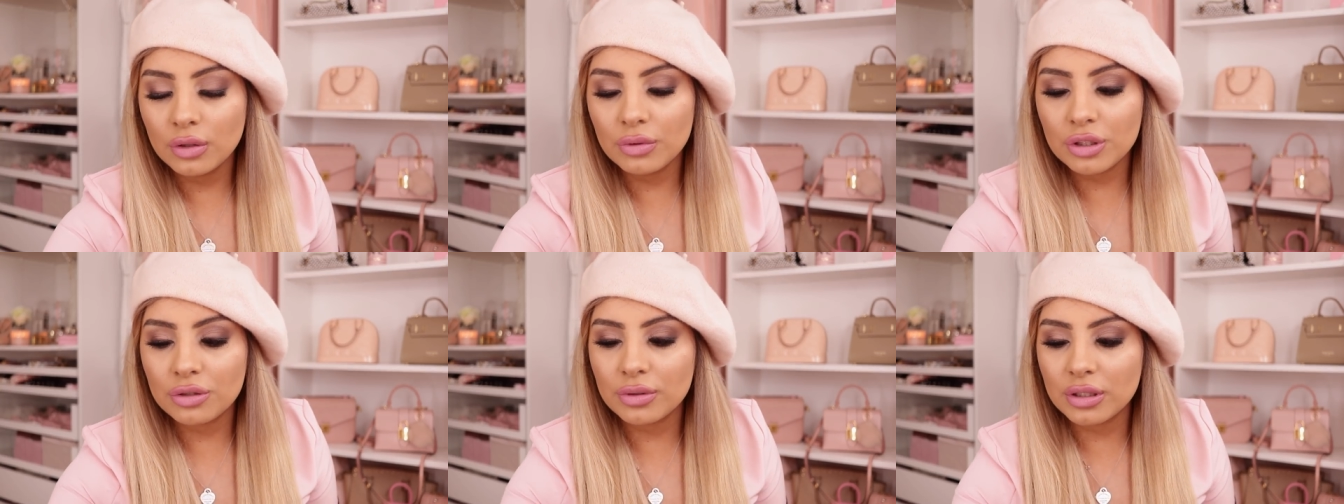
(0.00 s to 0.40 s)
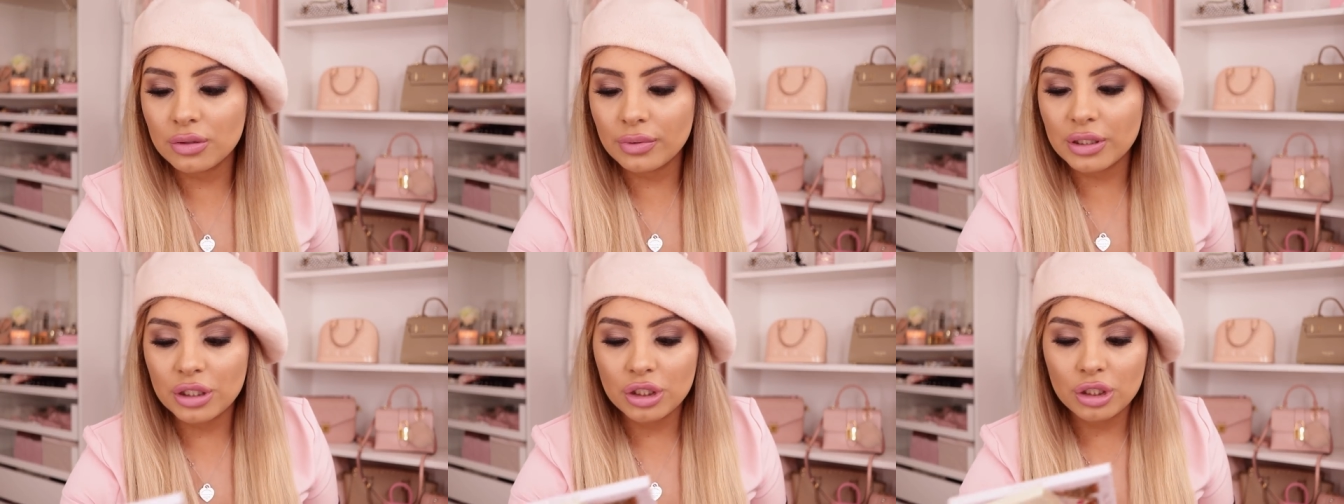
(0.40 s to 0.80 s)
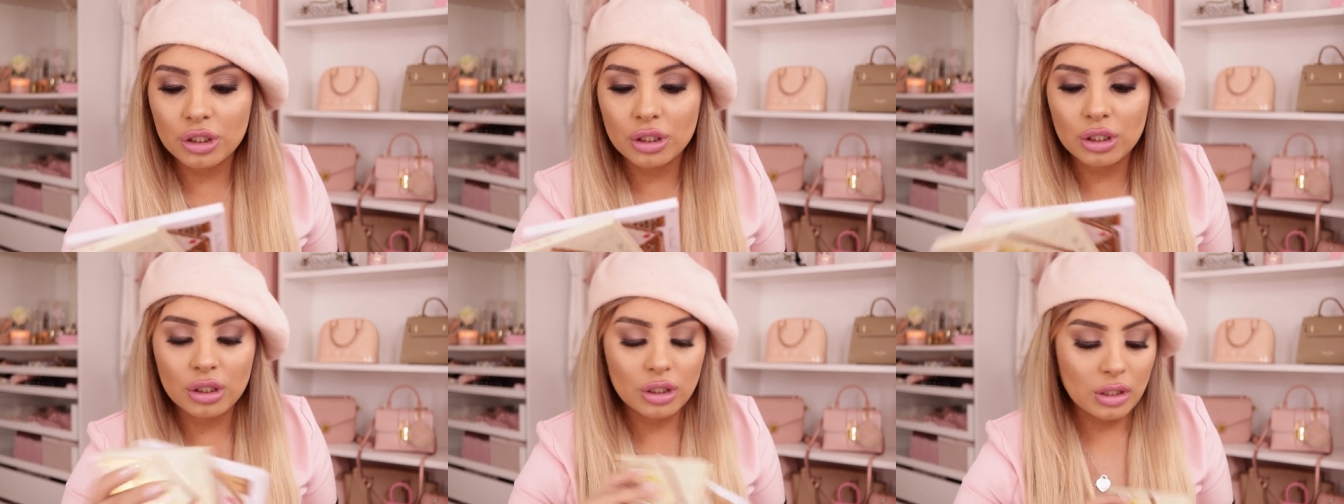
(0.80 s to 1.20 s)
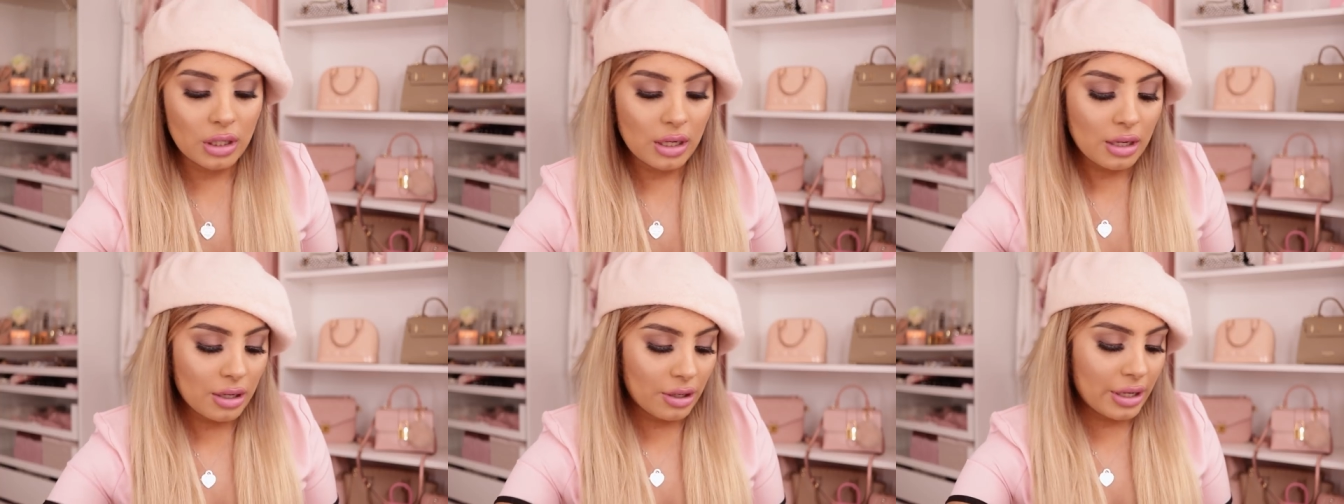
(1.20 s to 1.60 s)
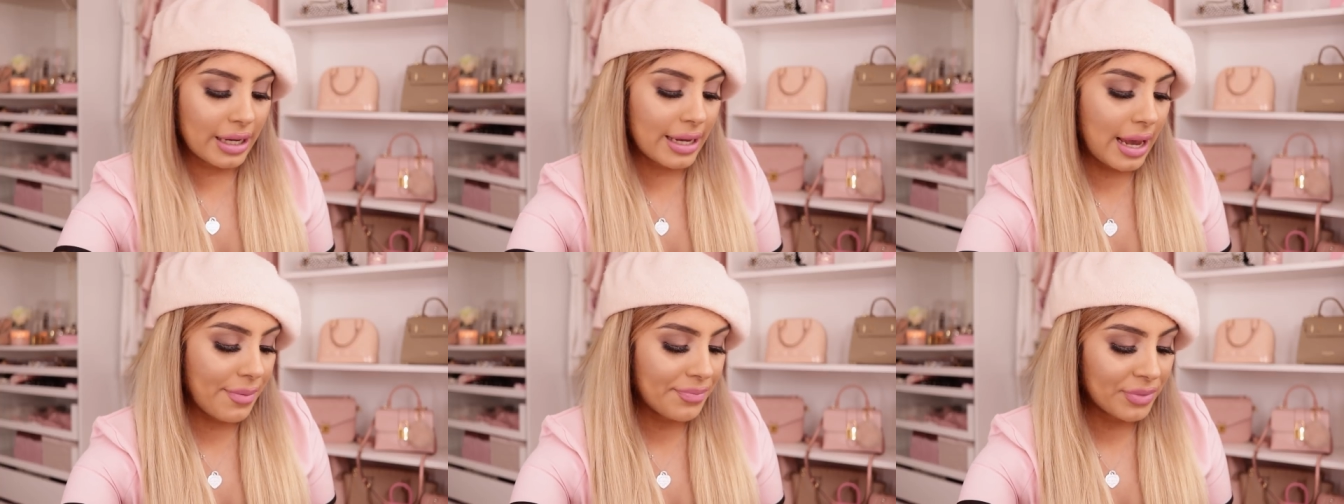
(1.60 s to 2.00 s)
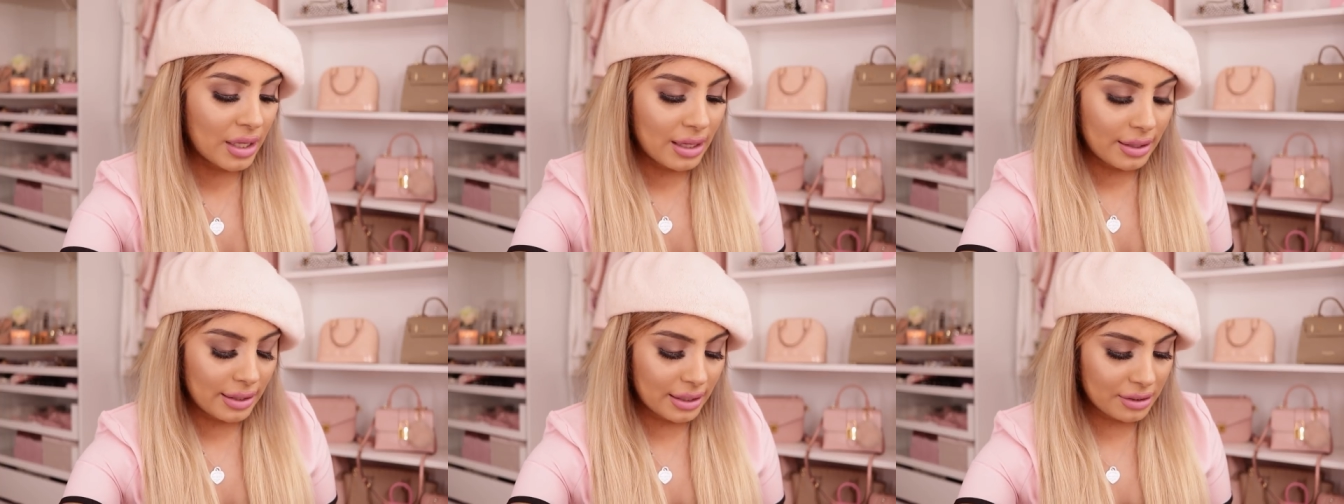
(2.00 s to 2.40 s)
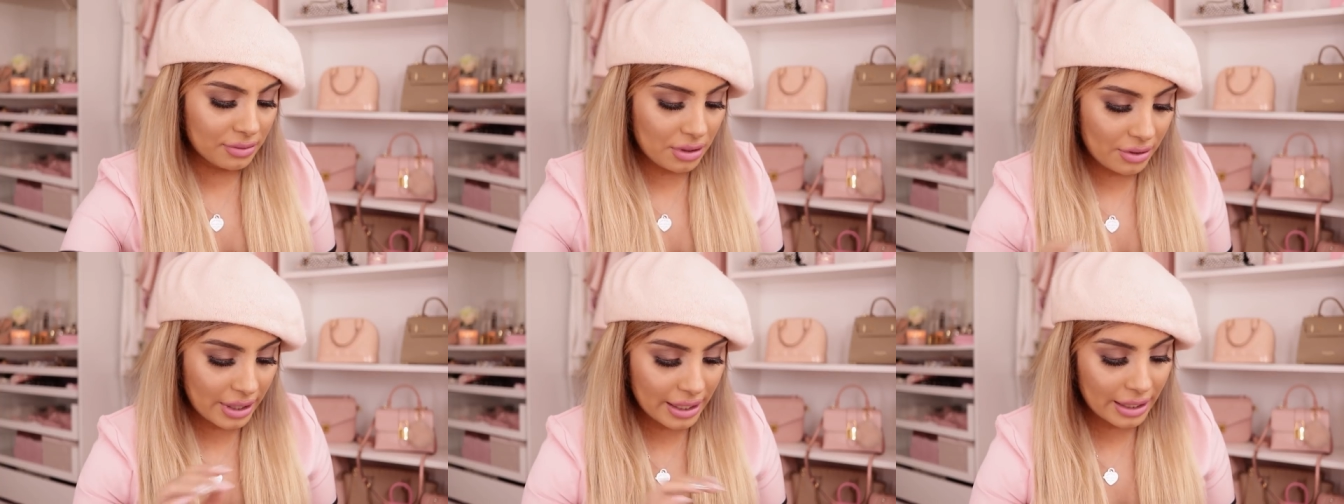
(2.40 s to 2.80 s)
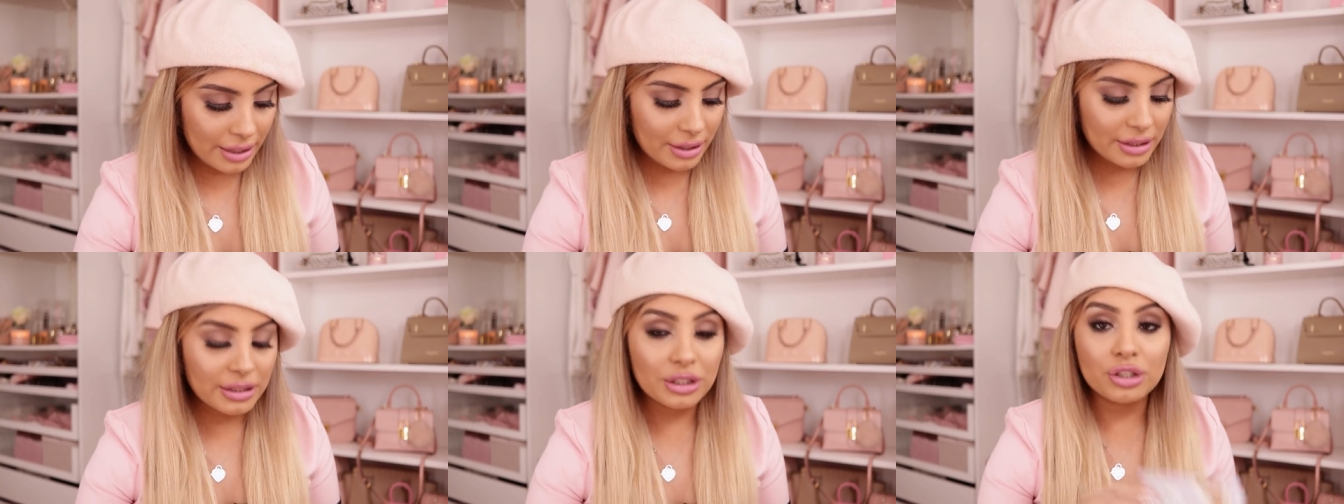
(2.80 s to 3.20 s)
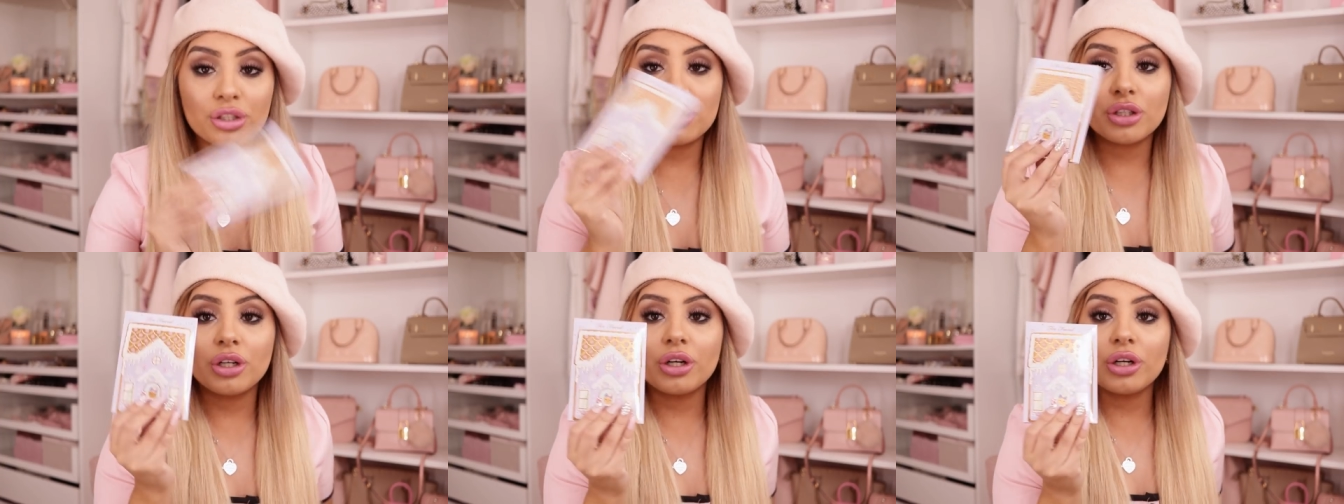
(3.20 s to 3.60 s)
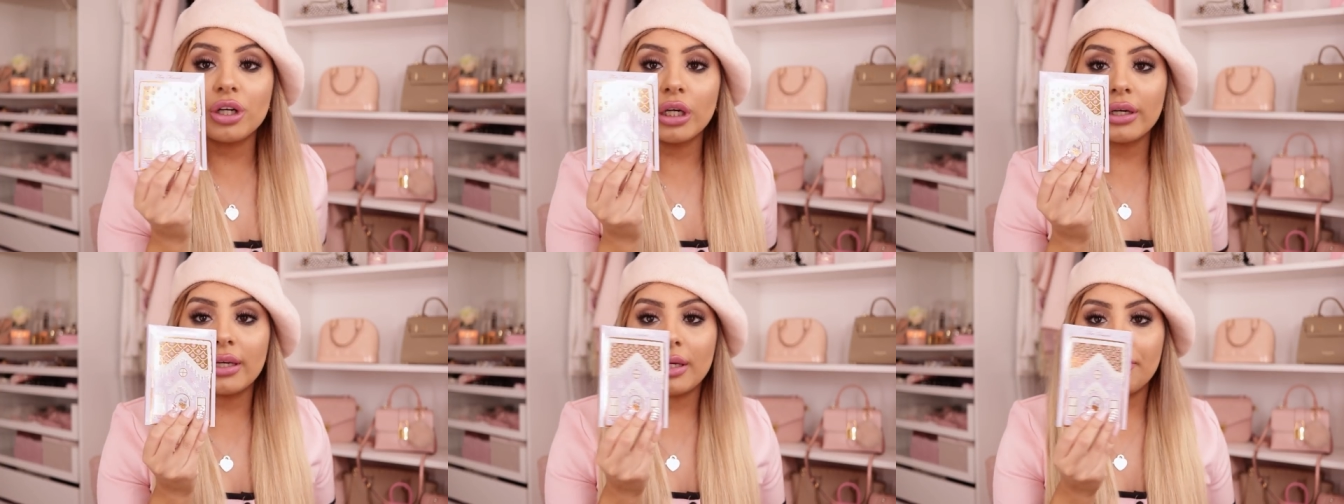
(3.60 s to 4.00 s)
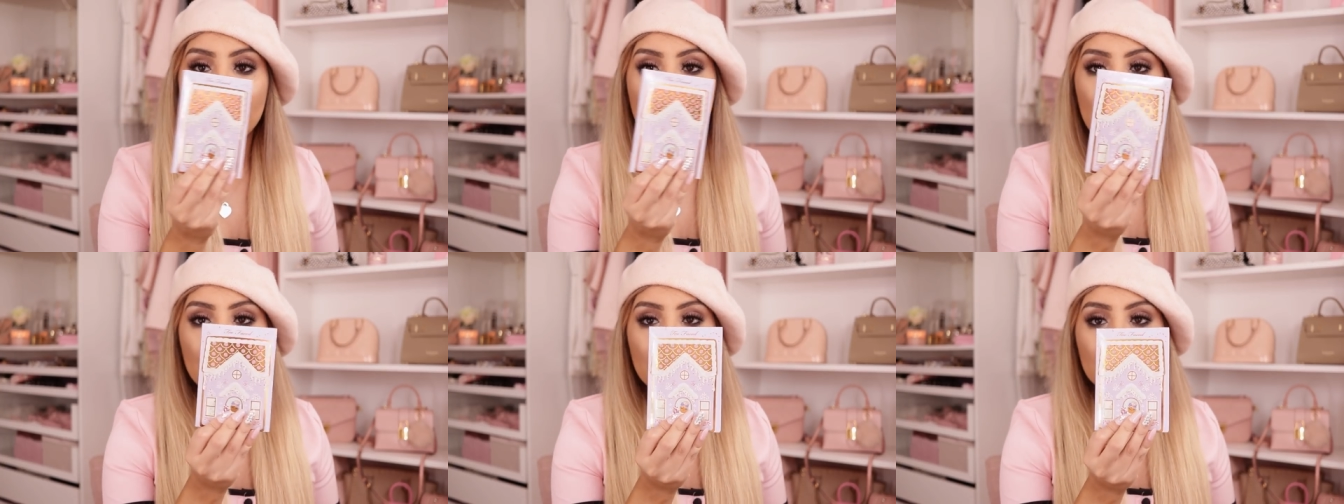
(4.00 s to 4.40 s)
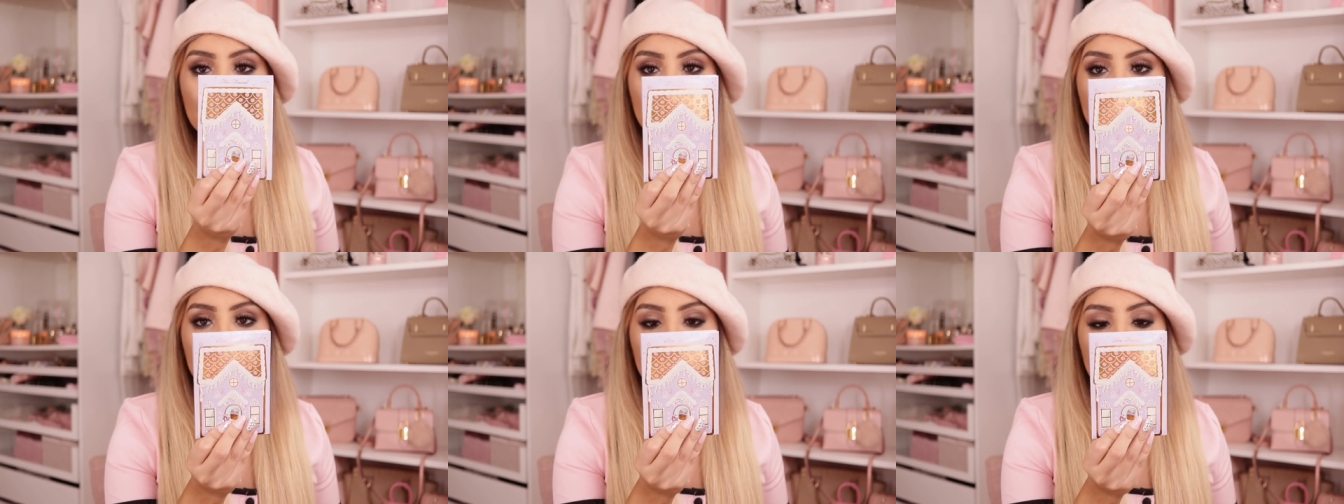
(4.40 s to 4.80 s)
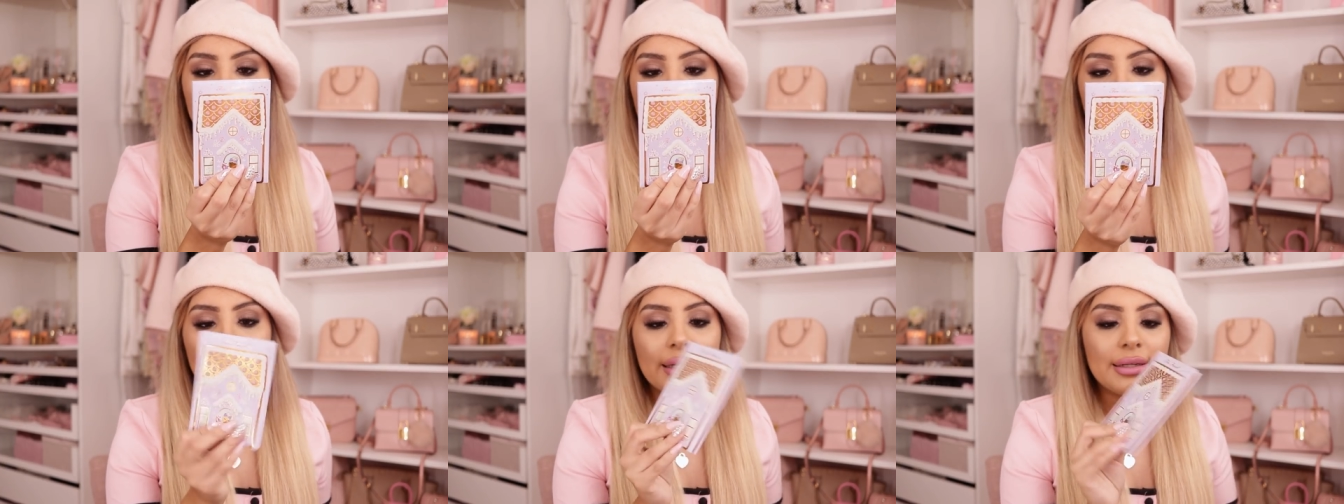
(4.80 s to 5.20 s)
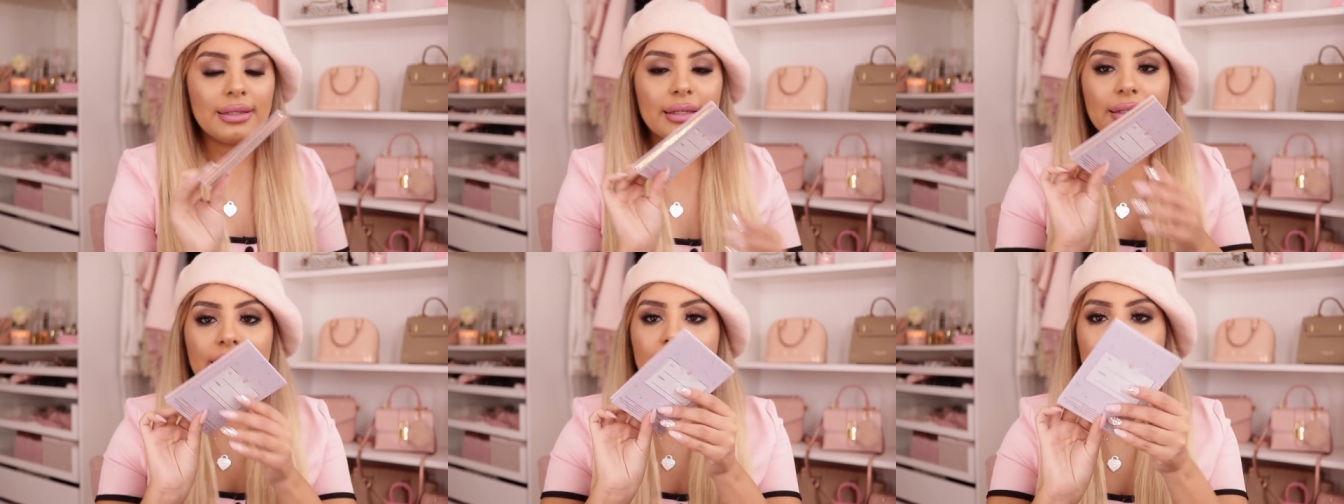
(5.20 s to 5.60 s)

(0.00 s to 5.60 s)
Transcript: which one's which? Okay, yeah. This one right here is the Sugar Cookie Palettes, and it